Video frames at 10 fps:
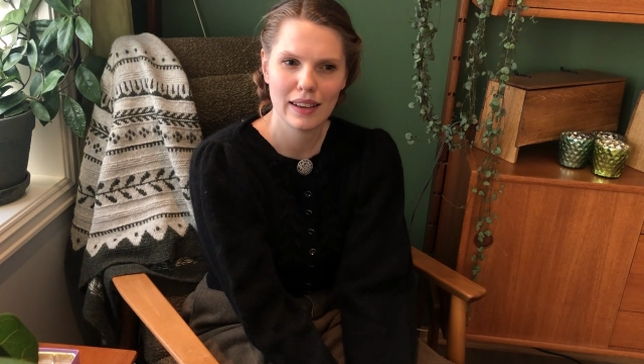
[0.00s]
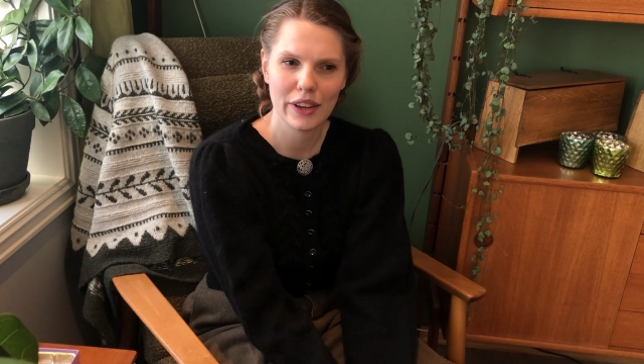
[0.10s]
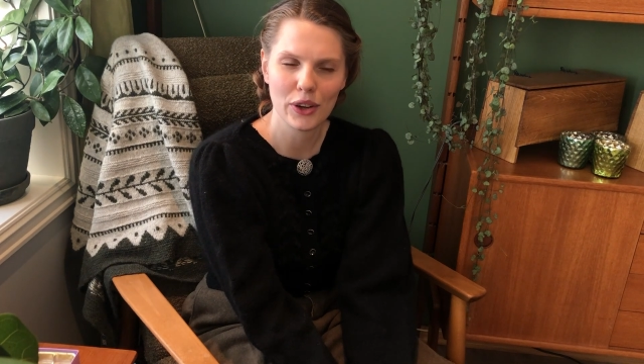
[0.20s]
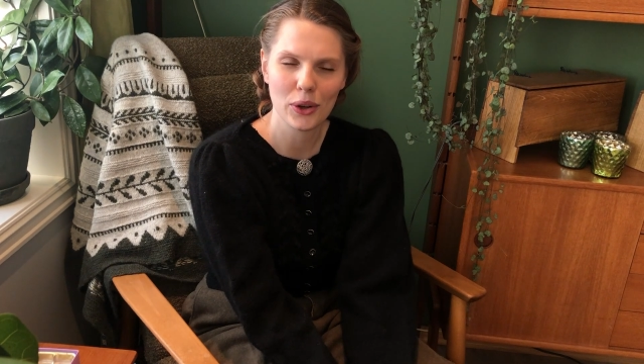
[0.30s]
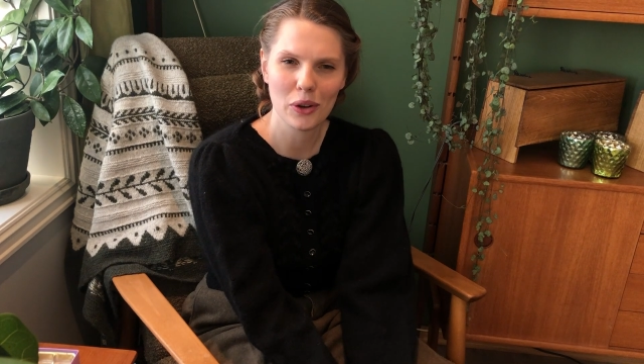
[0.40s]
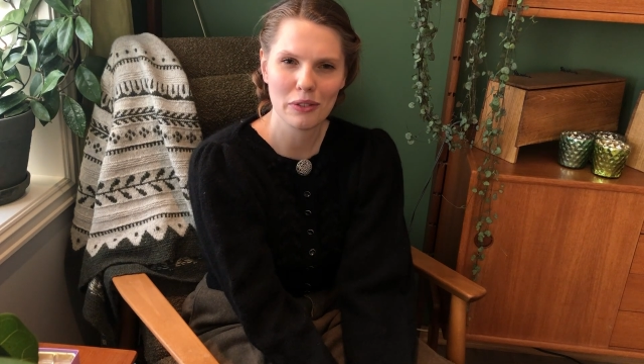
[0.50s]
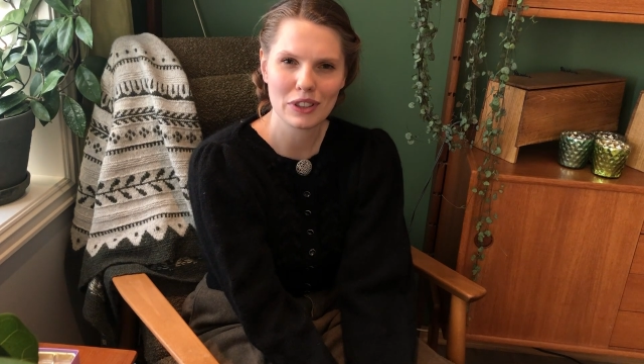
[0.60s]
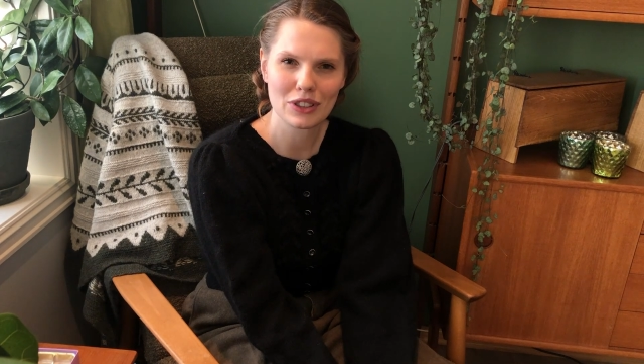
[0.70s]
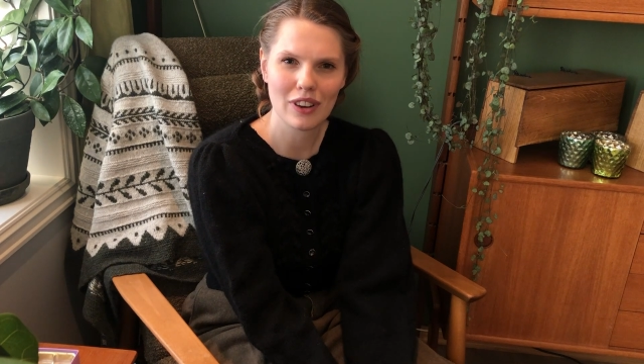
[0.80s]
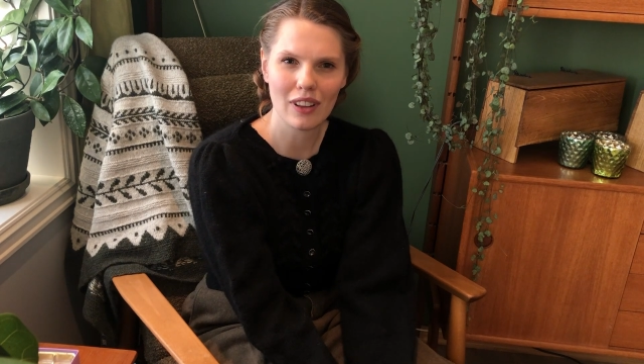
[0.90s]
don't know if I
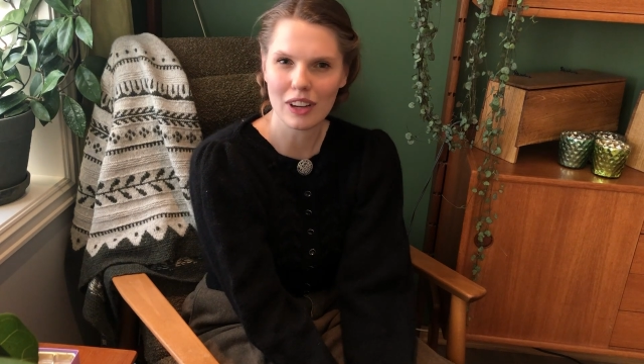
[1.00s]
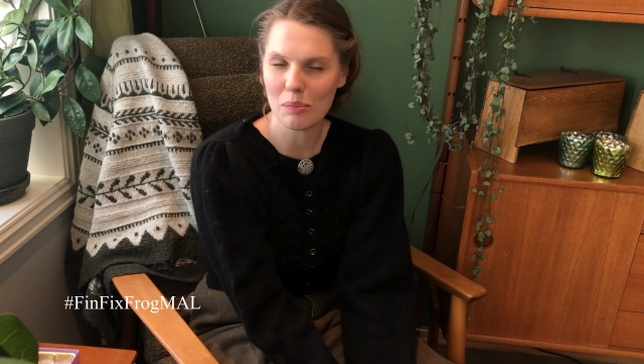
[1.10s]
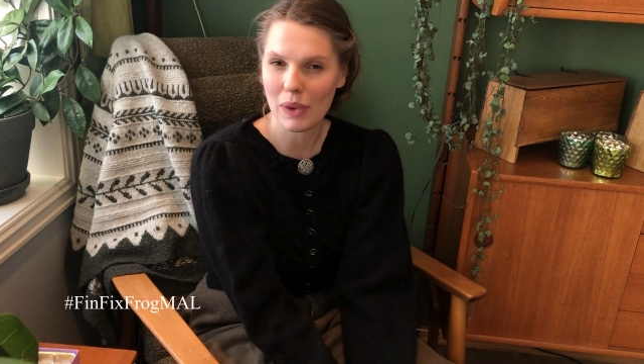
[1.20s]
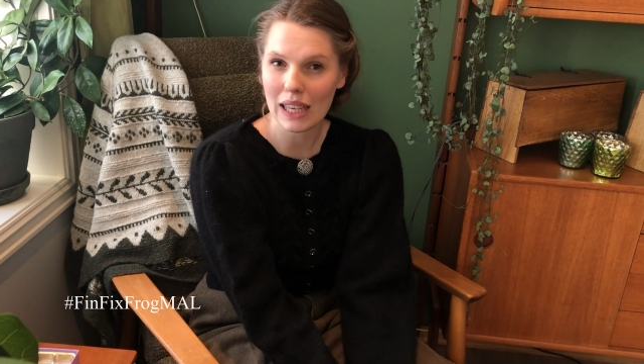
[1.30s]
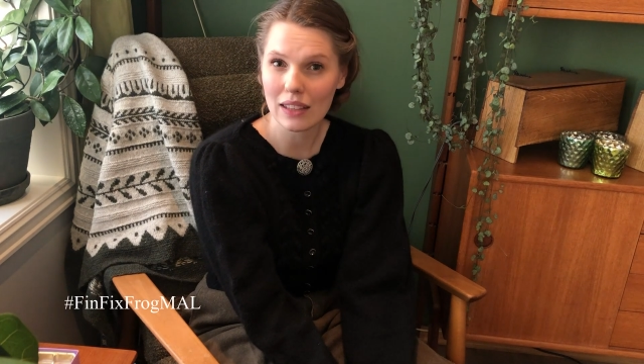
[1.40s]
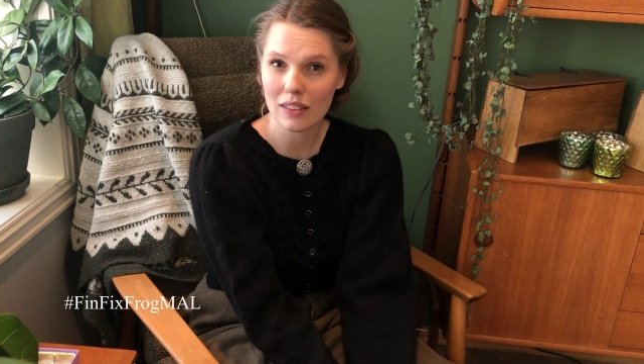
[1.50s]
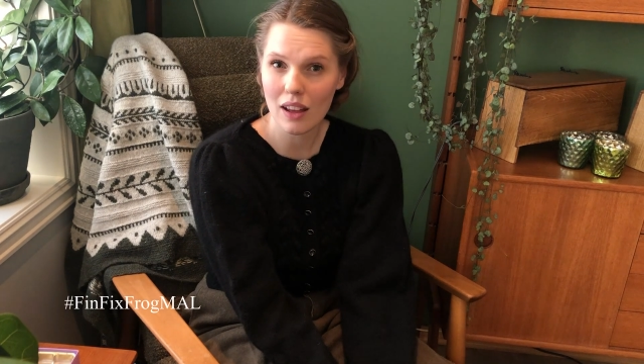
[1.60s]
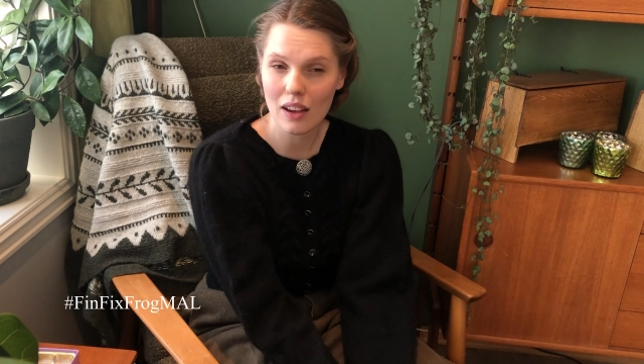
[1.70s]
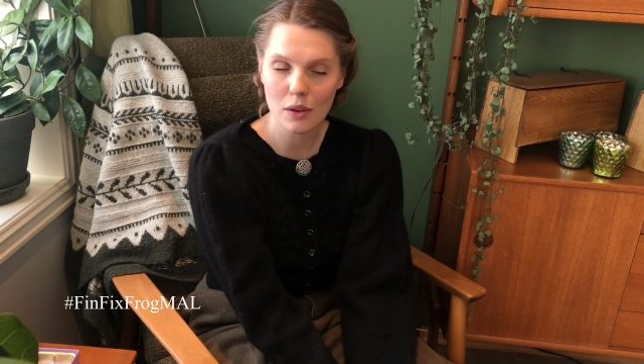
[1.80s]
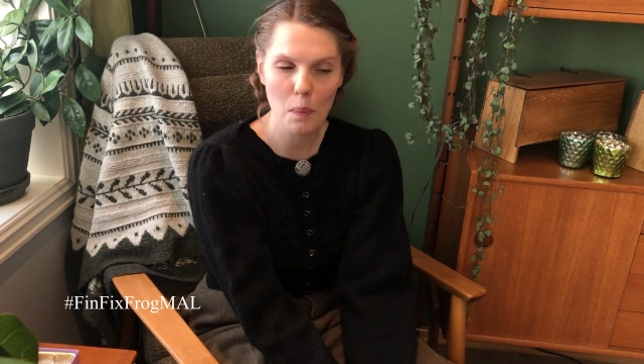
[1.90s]
should call it a
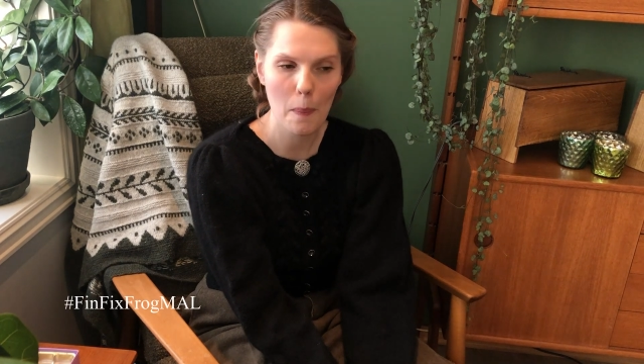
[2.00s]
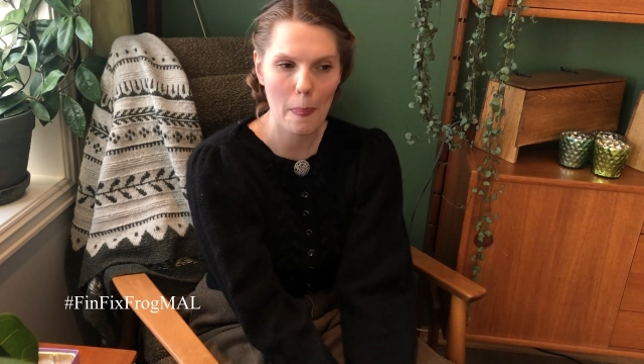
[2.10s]
make-along,